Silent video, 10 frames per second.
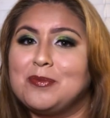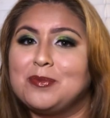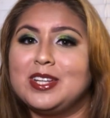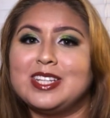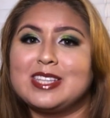
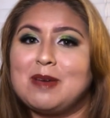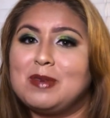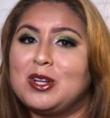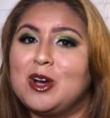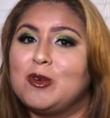Please let
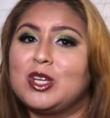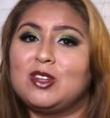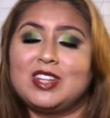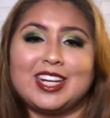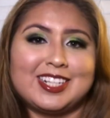me know what
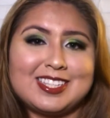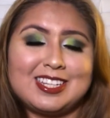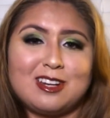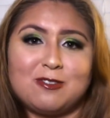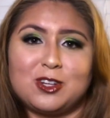you'd like to see
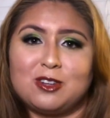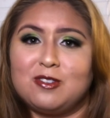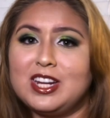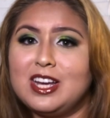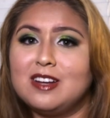in further
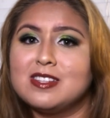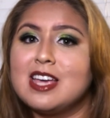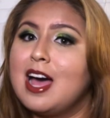videos.